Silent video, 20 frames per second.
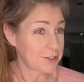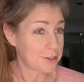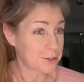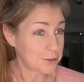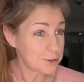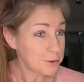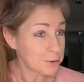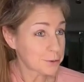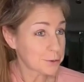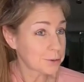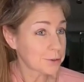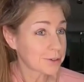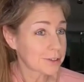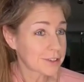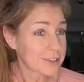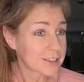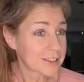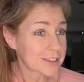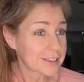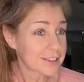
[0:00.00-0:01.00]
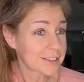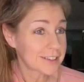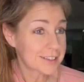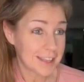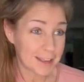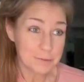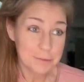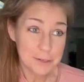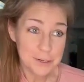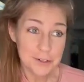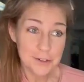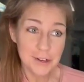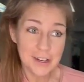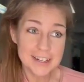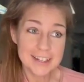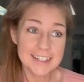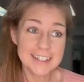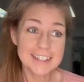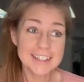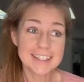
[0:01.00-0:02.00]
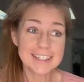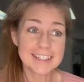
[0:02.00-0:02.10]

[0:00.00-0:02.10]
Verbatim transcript: too? Then will you trade?